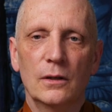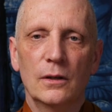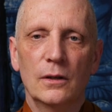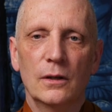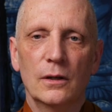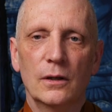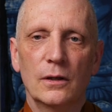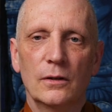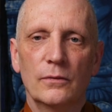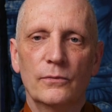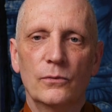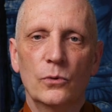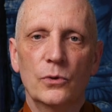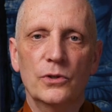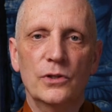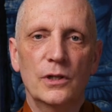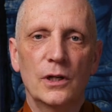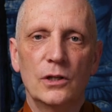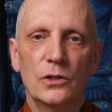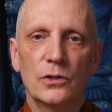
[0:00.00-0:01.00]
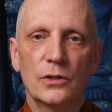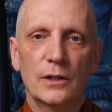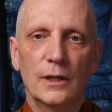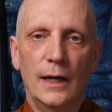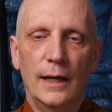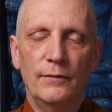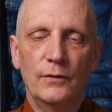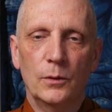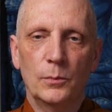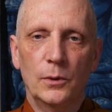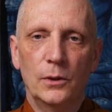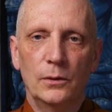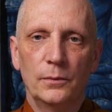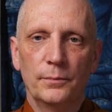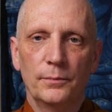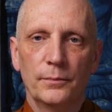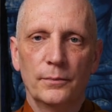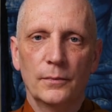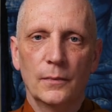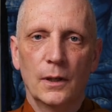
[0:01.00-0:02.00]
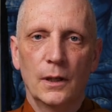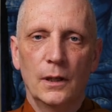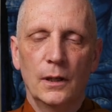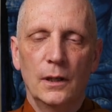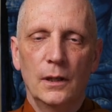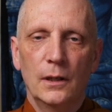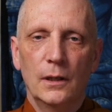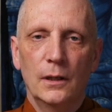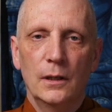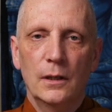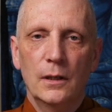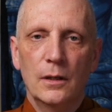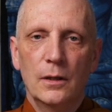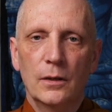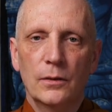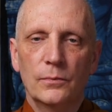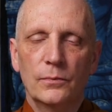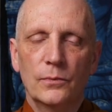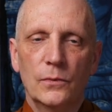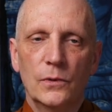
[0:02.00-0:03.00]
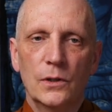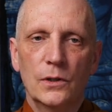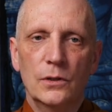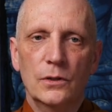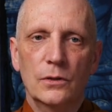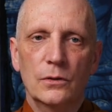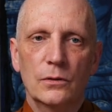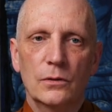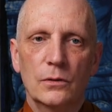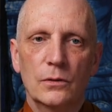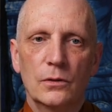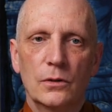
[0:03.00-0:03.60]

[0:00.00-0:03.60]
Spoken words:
the fourth stage is inevitable. The